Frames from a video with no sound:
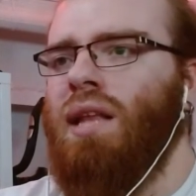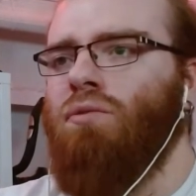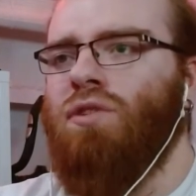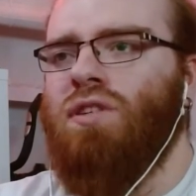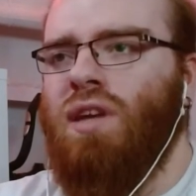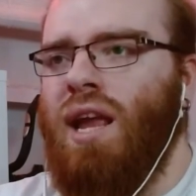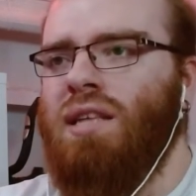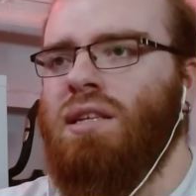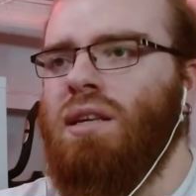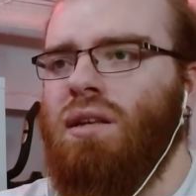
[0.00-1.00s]
It was
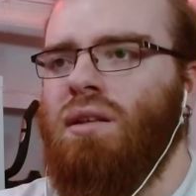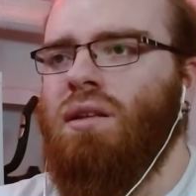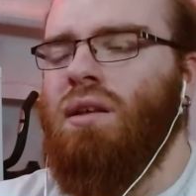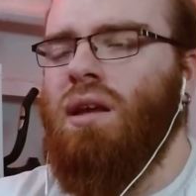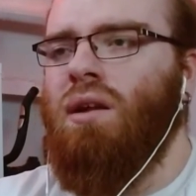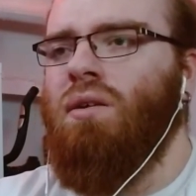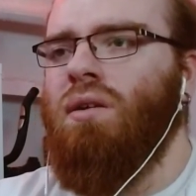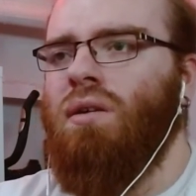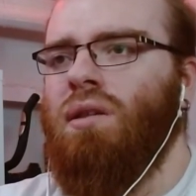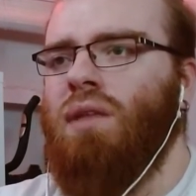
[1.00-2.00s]
crazy, you know?